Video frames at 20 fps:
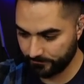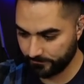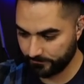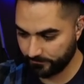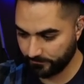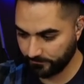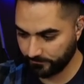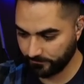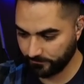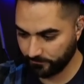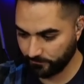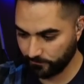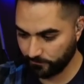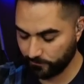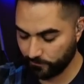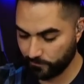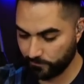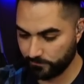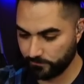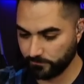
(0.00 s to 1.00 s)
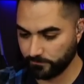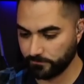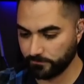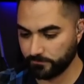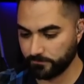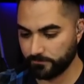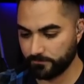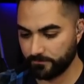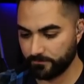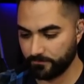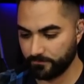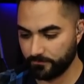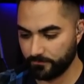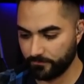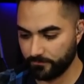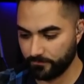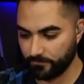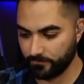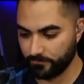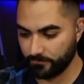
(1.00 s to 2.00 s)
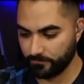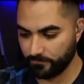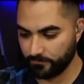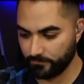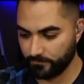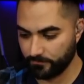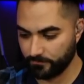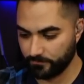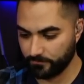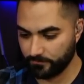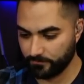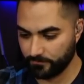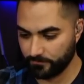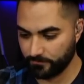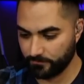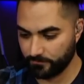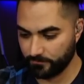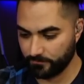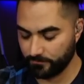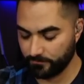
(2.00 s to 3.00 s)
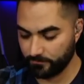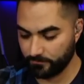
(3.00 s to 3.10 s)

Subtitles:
The person shown says nothing.